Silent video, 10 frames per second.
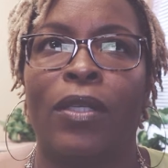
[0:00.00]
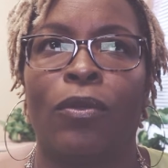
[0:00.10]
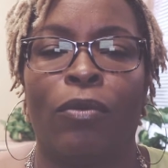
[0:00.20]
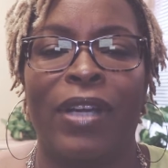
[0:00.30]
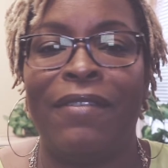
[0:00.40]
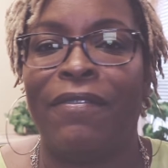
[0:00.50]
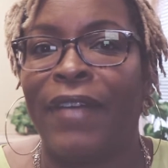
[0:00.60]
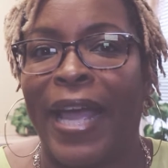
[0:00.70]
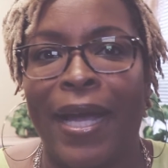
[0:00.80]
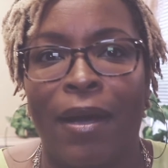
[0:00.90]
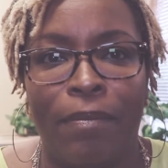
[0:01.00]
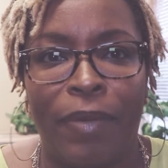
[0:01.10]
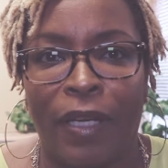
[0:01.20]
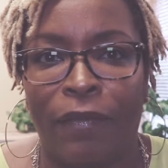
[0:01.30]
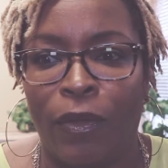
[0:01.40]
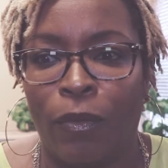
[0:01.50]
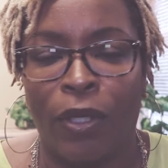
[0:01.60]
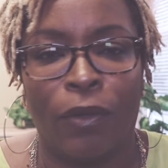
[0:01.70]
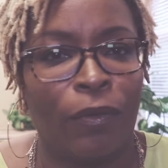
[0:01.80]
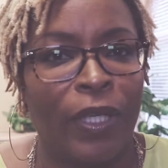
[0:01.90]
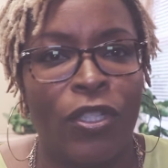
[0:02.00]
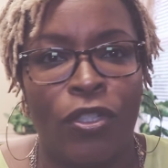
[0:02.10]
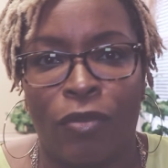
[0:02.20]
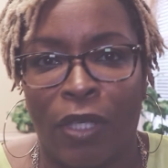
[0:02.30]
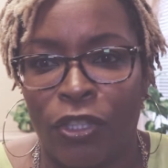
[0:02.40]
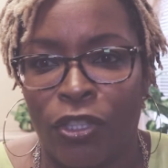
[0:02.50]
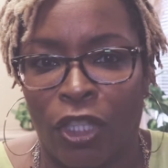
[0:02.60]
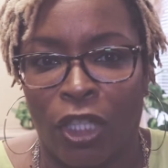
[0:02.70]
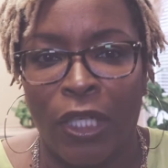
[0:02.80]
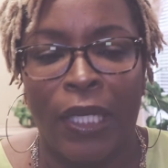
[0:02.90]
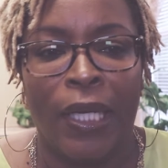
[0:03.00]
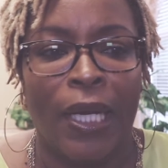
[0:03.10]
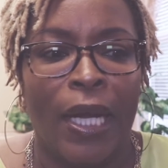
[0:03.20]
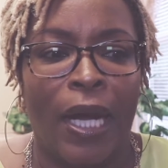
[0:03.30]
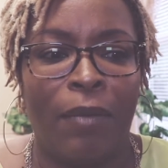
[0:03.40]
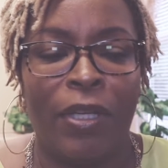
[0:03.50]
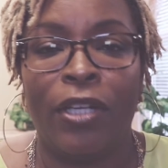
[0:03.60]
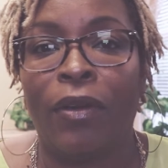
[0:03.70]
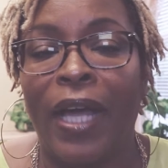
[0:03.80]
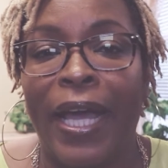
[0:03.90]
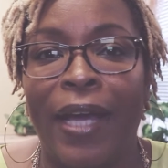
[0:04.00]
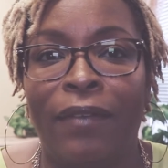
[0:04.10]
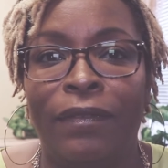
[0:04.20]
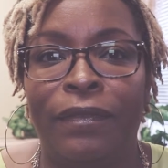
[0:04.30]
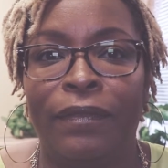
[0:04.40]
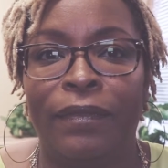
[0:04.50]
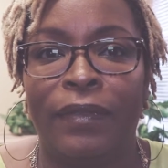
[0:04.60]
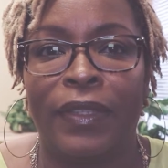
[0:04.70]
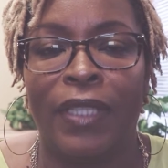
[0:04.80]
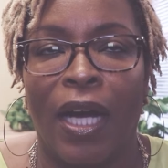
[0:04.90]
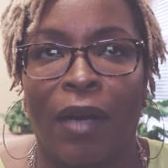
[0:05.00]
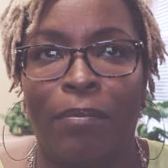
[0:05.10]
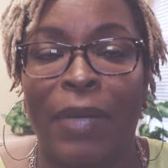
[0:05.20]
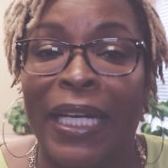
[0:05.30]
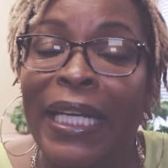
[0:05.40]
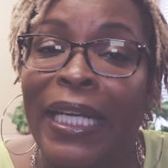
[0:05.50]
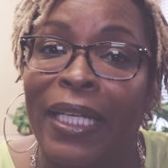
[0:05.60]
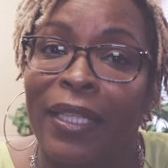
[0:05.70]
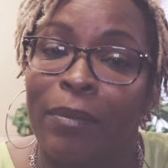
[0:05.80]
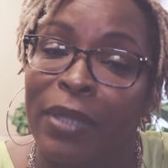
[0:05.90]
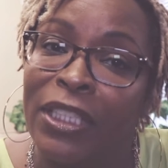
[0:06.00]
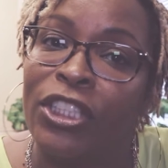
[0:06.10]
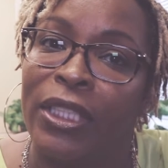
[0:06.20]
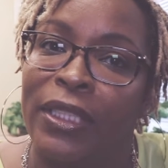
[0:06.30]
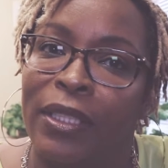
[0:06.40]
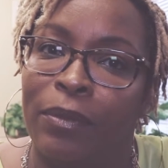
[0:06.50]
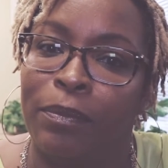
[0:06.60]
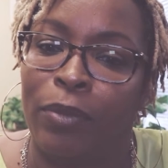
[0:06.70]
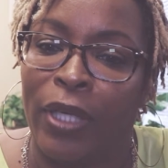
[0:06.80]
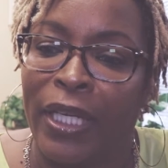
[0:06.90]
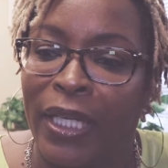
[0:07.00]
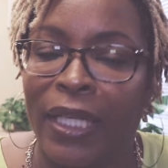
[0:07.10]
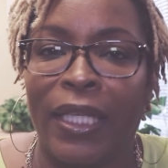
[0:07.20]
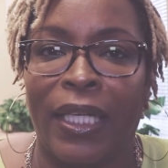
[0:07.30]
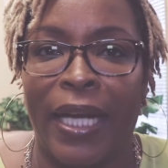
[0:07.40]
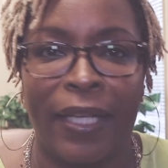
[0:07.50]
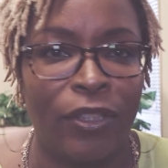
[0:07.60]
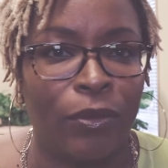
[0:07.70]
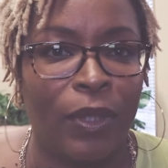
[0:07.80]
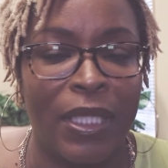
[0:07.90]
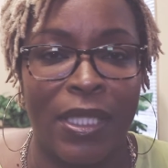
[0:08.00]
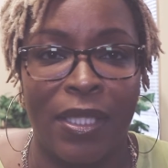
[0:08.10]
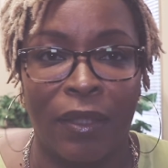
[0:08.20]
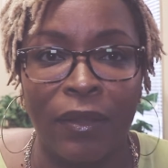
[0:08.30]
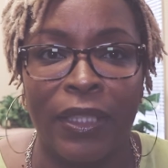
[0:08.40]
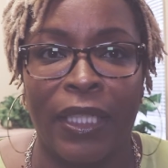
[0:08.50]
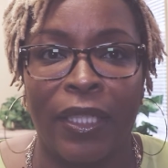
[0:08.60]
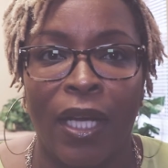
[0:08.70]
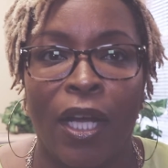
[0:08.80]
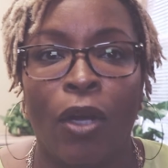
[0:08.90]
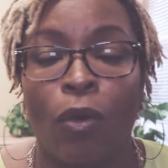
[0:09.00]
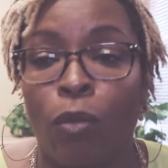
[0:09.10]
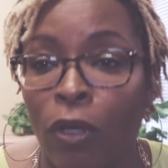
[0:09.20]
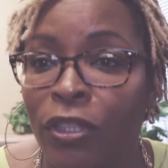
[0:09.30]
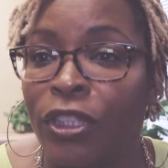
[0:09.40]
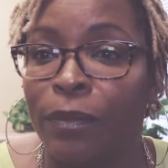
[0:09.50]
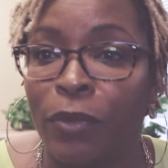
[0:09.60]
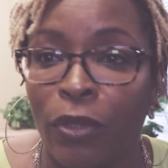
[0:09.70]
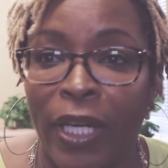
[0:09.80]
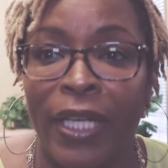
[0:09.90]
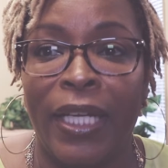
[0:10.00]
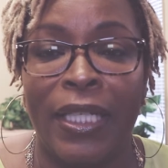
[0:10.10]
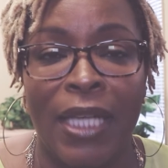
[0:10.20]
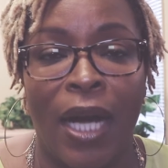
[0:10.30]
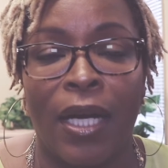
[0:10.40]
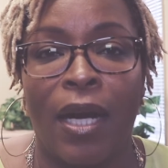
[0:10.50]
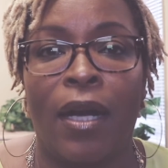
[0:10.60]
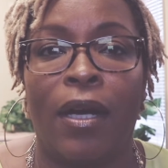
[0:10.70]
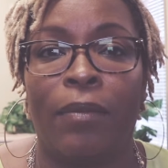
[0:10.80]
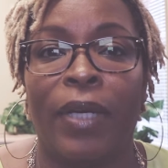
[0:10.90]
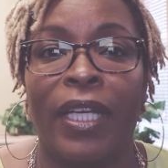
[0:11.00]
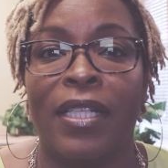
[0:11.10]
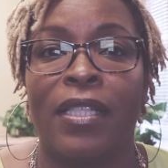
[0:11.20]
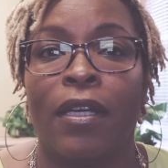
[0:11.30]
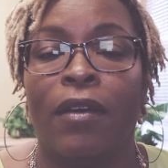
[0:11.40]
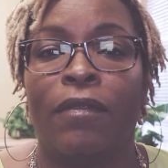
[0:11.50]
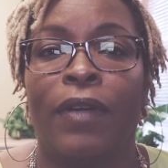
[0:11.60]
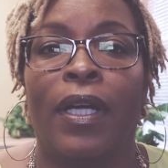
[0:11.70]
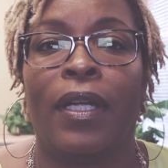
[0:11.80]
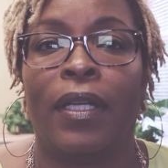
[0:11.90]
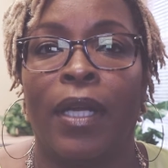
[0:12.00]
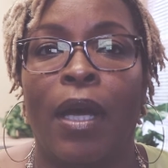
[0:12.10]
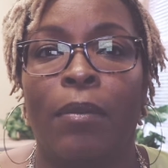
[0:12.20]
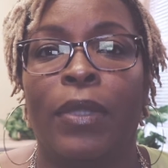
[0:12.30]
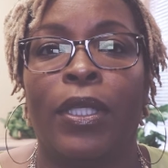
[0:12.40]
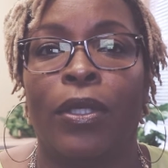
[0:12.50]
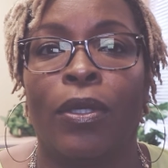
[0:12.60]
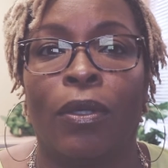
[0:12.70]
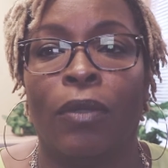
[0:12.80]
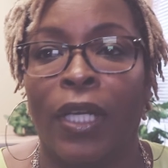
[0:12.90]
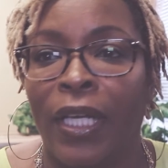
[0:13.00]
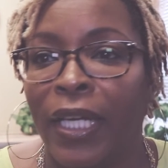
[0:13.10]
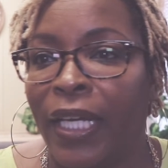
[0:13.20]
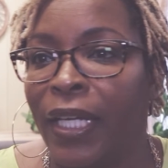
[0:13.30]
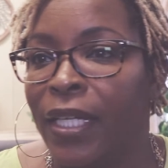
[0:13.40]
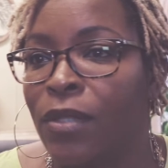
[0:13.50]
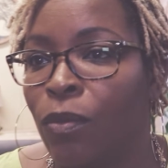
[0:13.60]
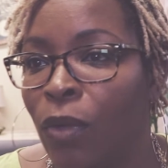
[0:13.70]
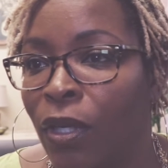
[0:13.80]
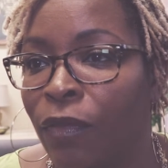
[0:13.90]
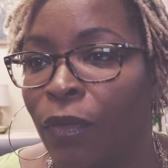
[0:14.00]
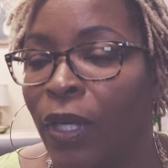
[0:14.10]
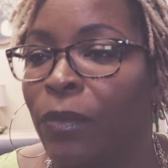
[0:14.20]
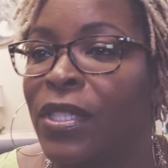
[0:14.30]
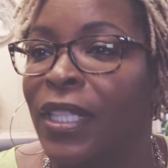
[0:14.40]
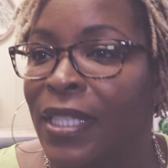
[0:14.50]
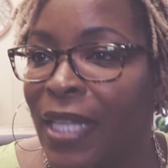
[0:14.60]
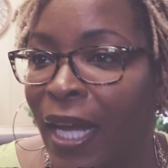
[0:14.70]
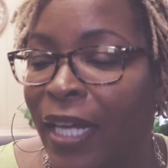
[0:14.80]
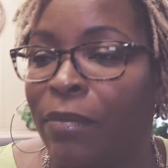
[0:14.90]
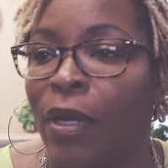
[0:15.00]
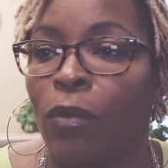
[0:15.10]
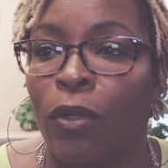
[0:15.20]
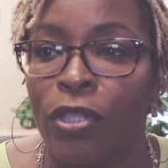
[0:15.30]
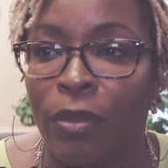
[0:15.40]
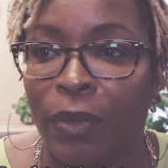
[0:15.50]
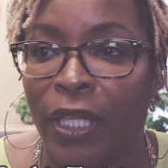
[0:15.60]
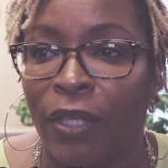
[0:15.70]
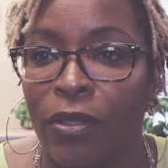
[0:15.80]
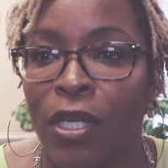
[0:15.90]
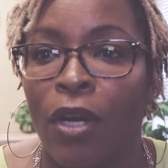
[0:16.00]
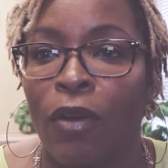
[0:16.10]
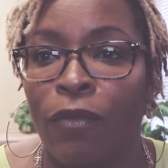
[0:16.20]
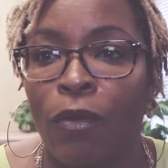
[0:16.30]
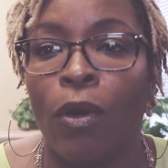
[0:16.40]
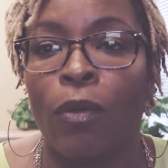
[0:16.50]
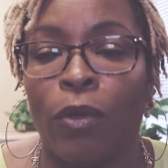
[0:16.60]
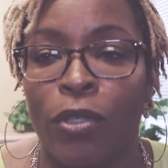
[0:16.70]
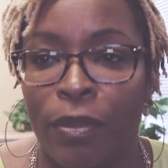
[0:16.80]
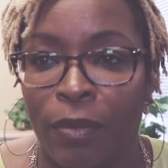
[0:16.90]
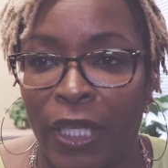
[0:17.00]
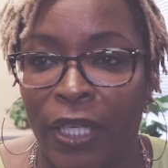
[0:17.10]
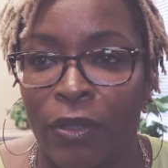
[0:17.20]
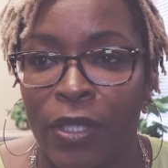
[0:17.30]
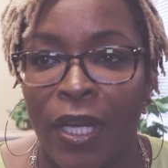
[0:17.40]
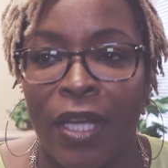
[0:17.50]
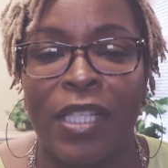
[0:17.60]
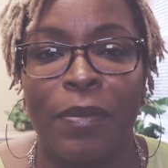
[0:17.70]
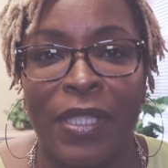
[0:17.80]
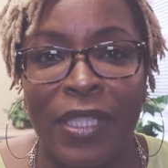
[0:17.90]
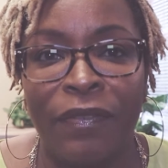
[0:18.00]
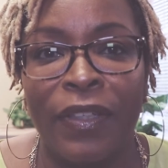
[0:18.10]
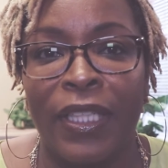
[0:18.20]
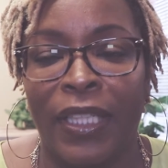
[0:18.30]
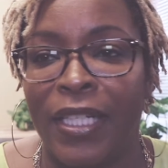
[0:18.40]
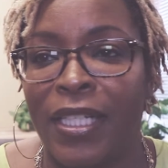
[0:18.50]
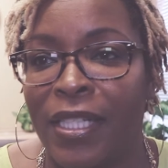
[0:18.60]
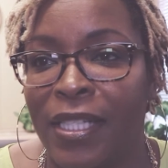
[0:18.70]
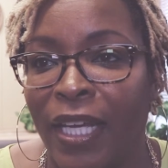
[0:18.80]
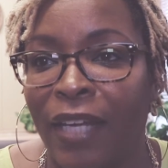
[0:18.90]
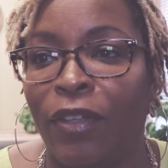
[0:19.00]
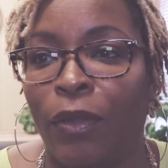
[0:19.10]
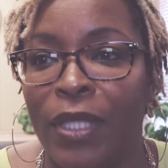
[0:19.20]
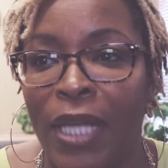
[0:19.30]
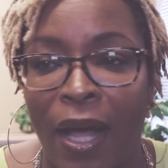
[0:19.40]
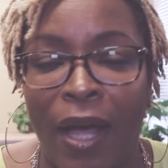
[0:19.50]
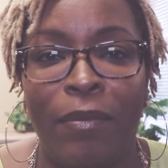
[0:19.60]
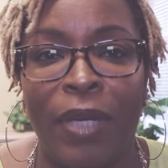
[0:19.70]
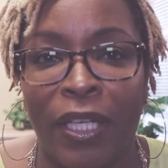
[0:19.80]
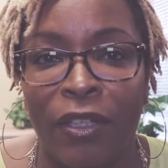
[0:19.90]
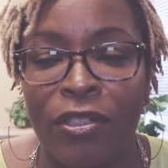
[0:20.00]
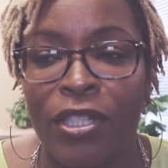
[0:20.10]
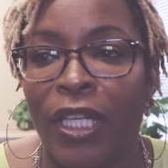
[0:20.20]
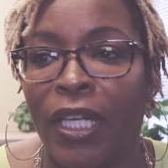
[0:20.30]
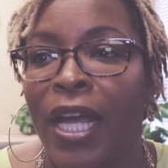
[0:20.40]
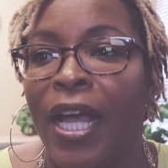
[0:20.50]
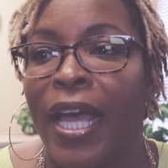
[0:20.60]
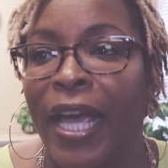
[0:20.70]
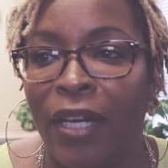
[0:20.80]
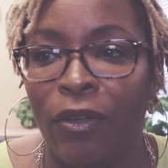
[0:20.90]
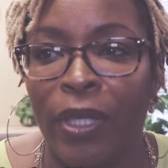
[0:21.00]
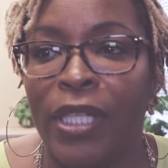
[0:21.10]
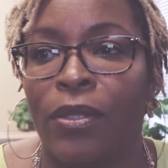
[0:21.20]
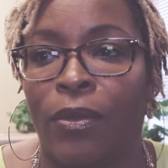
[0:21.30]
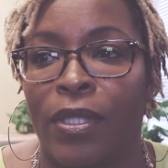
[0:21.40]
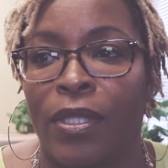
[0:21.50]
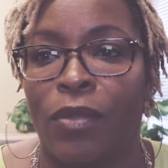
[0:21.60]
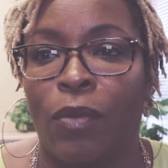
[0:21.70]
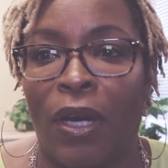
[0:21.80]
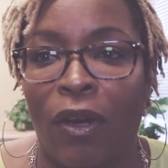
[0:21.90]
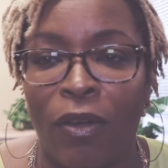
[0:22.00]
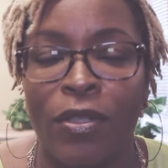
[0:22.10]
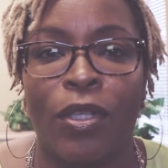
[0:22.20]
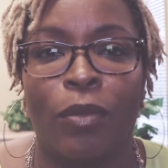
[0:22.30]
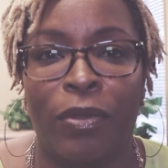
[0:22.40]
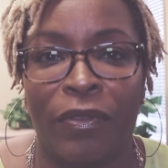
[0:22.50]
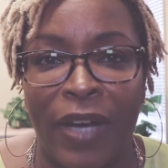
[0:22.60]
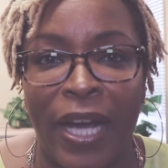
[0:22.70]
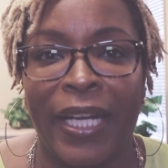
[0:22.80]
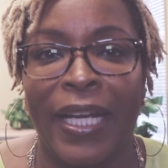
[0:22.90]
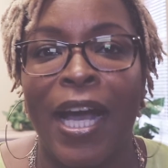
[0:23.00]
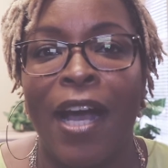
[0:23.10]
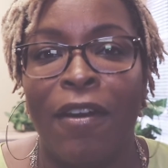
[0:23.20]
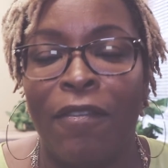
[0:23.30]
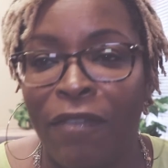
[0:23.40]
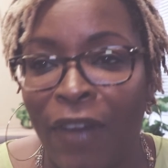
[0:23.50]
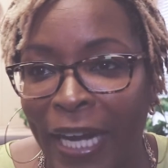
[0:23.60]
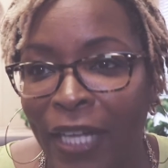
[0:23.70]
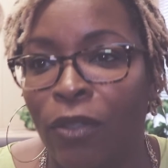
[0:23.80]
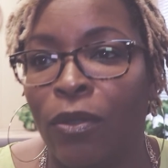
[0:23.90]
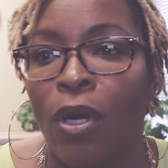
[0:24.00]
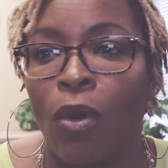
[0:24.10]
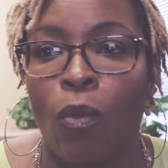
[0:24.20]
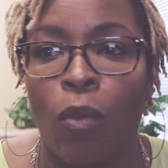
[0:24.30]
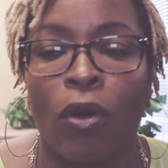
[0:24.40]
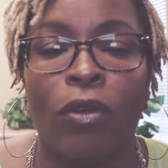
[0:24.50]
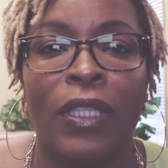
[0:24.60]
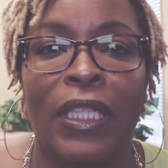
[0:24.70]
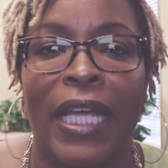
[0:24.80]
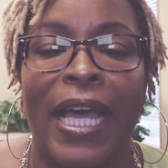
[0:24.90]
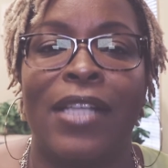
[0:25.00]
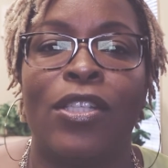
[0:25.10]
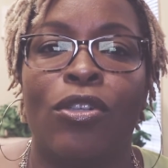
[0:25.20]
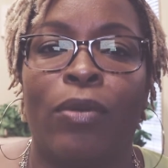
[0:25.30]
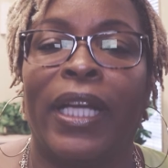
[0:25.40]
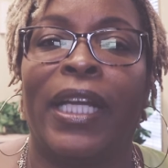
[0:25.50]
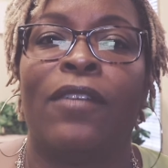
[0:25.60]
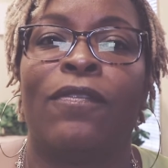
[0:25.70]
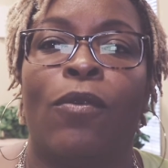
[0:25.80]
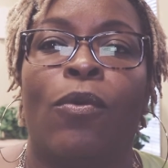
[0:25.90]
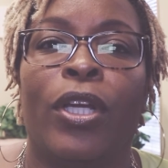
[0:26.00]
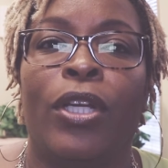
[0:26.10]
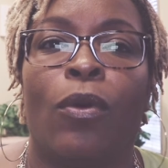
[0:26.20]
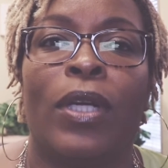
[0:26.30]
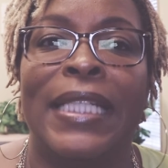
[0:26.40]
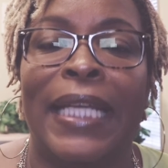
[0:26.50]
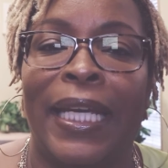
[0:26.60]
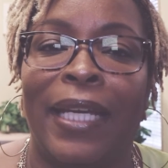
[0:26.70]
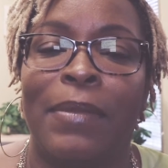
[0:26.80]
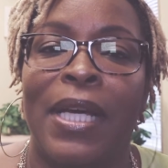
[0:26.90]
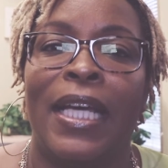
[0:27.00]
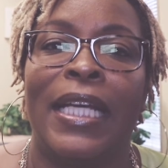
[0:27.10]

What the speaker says: to revamp, if you want to restructure, and you don't have money, the budget to bring in an actual consultant, worshiptraining.com is phenomenal. It is wonderful. It was designed by worship leaders for worship leaders, specifically to save you time, energy, and resources, while also providing vital world-class training for your team.